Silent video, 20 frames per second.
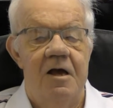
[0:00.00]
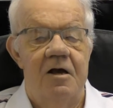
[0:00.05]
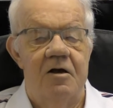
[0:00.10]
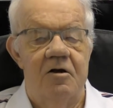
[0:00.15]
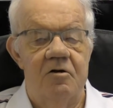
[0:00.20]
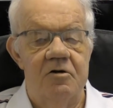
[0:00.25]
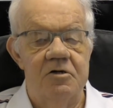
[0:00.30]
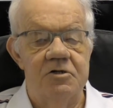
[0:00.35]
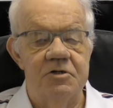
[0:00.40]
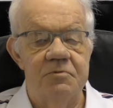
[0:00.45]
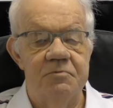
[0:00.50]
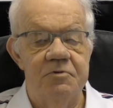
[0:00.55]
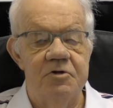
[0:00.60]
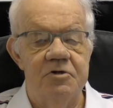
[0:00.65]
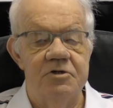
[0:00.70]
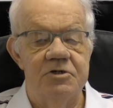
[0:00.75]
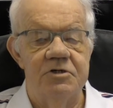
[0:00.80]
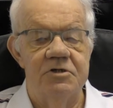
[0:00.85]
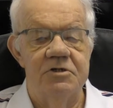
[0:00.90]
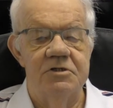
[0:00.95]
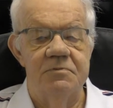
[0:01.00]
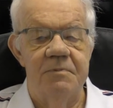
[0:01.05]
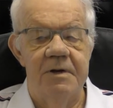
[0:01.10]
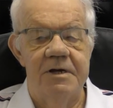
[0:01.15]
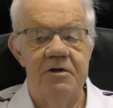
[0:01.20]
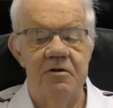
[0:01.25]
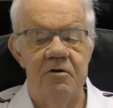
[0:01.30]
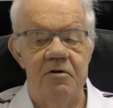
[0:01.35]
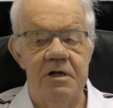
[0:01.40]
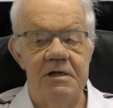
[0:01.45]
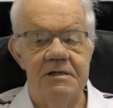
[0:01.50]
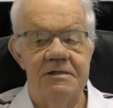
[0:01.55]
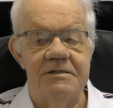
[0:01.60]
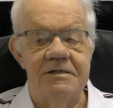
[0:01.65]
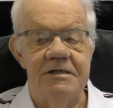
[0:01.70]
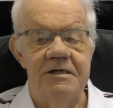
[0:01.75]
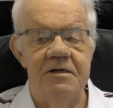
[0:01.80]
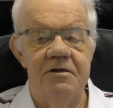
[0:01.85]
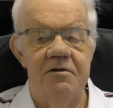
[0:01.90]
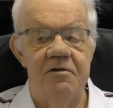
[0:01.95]
Contributions may not
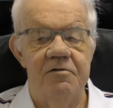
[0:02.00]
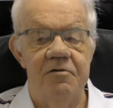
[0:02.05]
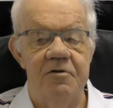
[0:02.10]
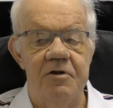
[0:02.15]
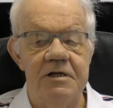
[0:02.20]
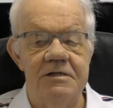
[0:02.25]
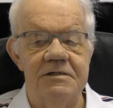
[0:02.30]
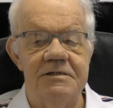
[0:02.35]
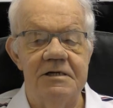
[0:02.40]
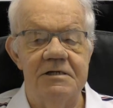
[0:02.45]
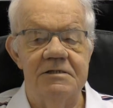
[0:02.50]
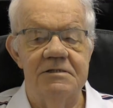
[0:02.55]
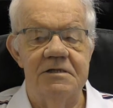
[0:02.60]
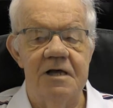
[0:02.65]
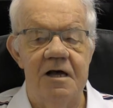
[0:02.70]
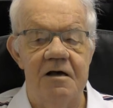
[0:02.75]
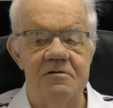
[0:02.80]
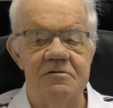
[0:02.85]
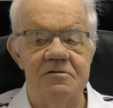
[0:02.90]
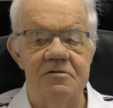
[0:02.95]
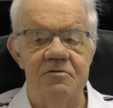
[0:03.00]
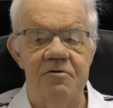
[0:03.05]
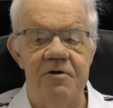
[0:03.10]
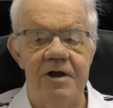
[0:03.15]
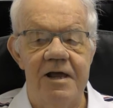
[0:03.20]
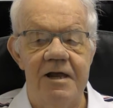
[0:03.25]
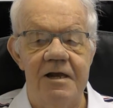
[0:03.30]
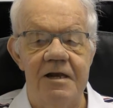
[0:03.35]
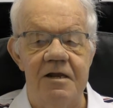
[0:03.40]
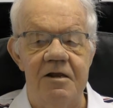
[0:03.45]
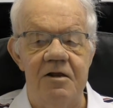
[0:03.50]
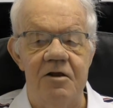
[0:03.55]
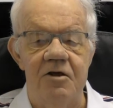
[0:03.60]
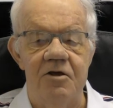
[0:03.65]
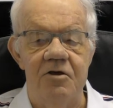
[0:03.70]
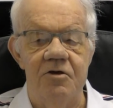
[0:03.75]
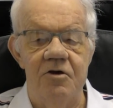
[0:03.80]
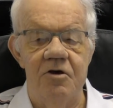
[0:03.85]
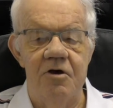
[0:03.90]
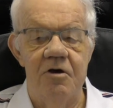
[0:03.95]
exceed 36,000 Rand in a
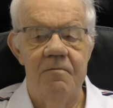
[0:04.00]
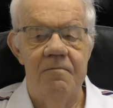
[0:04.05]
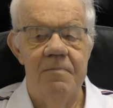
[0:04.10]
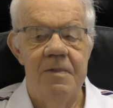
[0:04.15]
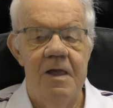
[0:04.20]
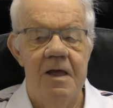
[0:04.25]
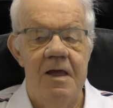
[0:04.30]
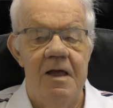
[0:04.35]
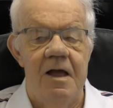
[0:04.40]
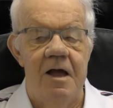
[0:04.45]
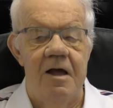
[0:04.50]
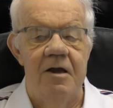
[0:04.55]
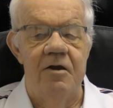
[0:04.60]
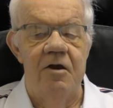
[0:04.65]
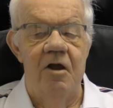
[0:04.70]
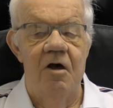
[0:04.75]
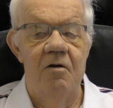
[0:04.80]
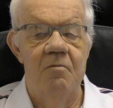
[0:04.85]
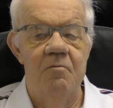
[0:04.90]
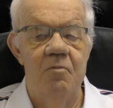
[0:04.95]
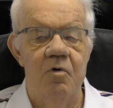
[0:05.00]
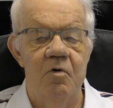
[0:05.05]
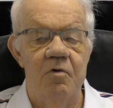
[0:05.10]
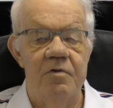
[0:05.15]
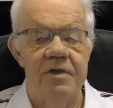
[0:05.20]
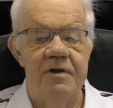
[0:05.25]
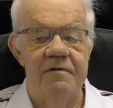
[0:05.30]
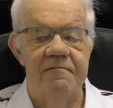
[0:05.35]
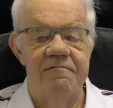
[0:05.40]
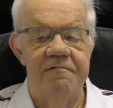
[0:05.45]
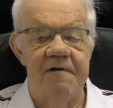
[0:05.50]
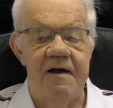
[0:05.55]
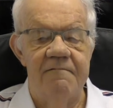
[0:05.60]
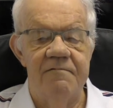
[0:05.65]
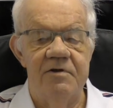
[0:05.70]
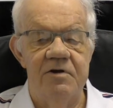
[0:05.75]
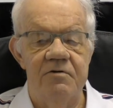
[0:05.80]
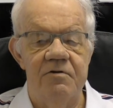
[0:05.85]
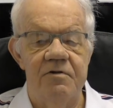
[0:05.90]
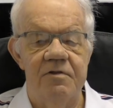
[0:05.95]
year and no more than
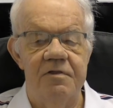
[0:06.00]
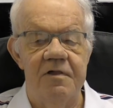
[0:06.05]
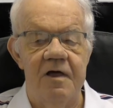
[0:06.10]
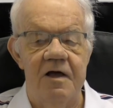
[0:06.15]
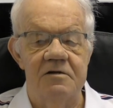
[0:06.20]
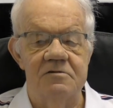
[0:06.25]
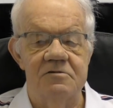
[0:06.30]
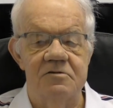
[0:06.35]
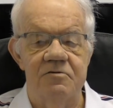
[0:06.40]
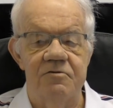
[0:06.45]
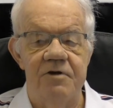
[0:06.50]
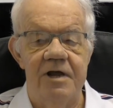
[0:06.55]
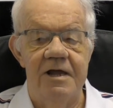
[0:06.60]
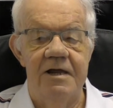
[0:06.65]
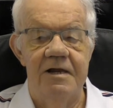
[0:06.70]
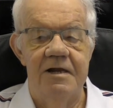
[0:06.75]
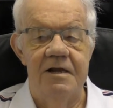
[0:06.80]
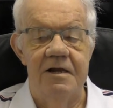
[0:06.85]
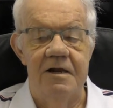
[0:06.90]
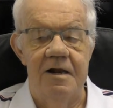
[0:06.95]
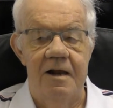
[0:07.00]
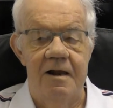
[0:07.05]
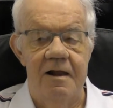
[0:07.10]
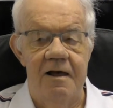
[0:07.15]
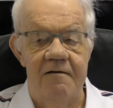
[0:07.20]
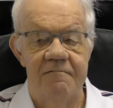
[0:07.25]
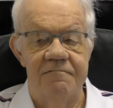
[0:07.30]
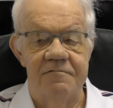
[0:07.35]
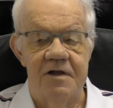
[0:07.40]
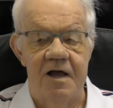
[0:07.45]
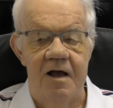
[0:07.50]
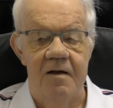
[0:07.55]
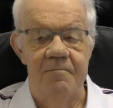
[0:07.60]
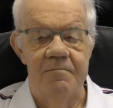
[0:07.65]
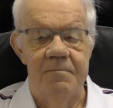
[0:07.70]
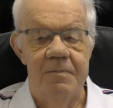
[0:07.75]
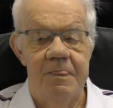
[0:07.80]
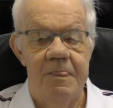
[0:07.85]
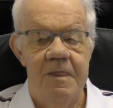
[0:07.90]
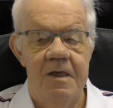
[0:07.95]
500,000 Rand in a lifetime.
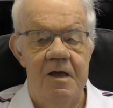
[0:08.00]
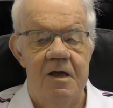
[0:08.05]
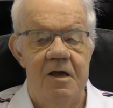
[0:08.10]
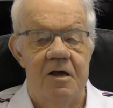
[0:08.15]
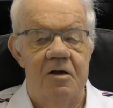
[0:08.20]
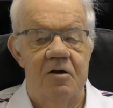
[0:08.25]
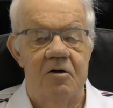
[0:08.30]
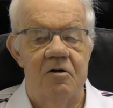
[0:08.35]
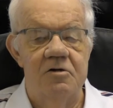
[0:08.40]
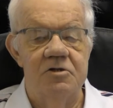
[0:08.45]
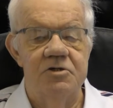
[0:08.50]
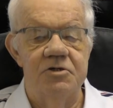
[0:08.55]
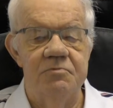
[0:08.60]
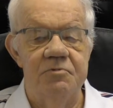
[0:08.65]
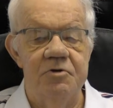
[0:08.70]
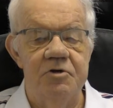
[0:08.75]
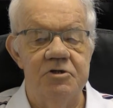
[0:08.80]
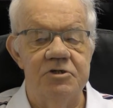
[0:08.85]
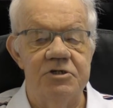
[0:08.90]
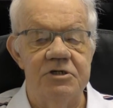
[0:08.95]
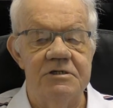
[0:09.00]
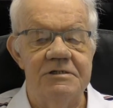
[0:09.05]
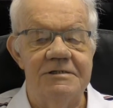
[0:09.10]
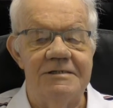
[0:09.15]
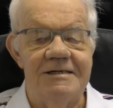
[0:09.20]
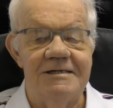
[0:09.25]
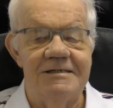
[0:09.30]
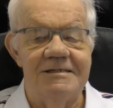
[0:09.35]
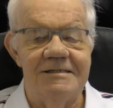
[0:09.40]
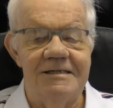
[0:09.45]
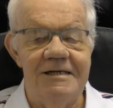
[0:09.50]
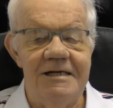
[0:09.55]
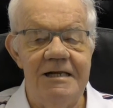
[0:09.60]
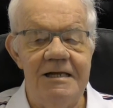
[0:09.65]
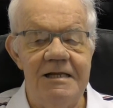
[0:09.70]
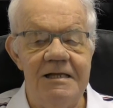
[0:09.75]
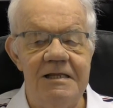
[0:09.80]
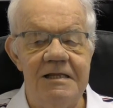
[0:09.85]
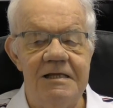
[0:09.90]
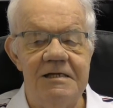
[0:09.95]
Contributions
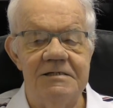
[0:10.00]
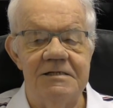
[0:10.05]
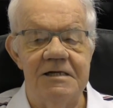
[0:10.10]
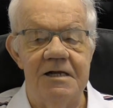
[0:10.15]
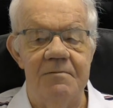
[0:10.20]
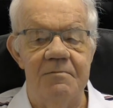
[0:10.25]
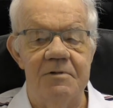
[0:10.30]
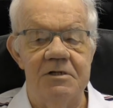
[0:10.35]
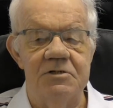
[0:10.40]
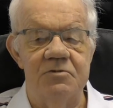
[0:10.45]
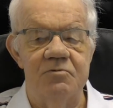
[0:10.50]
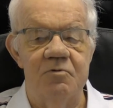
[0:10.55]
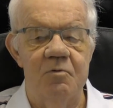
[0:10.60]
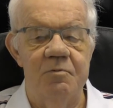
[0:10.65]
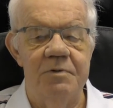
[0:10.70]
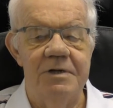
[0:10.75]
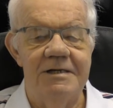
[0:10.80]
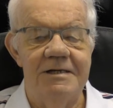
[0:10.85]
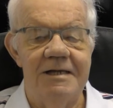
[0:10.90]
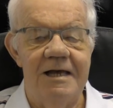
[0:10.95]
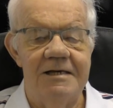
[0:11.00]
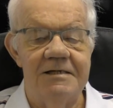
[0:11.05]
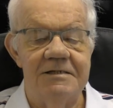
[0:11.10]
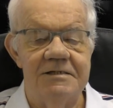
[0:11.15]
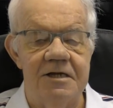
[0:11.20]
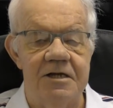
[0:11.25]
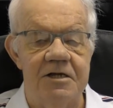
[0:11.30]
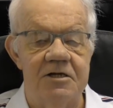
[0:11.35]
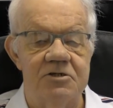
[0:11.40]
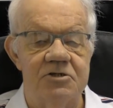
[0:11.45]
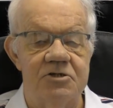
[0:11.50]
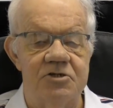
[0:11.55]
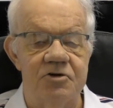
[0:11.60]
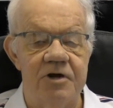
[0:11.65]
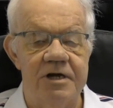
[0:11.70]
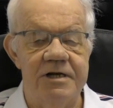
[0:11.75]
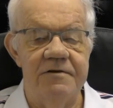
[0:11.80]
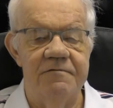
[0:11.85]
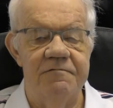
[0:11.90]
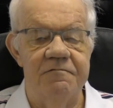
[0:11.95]
exceeding these limits will be taxed at a
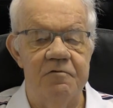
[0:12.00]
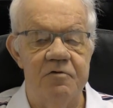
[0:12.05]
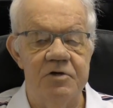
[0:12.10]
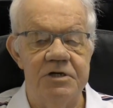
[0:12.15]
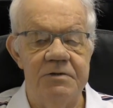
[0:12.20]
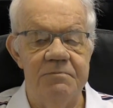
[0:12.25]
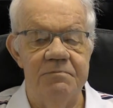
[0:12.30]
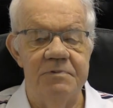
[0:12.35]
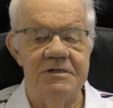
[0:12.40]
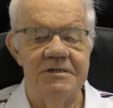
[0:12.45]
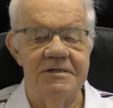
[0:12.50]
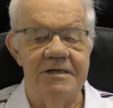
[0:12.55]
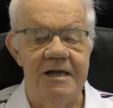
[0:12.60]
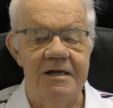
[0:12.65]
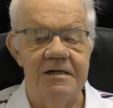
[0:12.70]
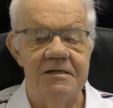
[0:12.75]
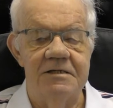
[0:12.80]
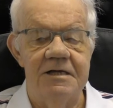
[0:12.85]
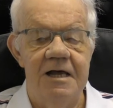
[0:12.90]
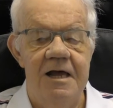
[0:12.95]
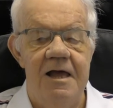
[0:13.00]
straight 40%,